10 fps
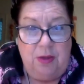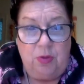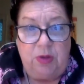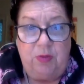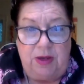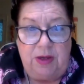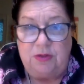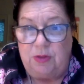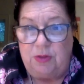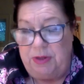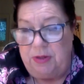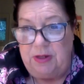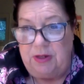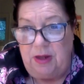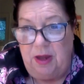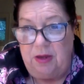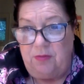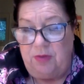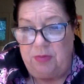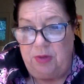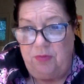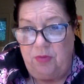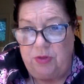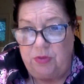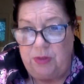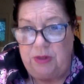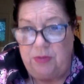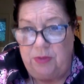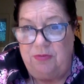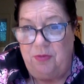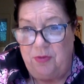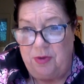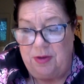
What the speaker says: we went into period 9 on February 4th, 2024.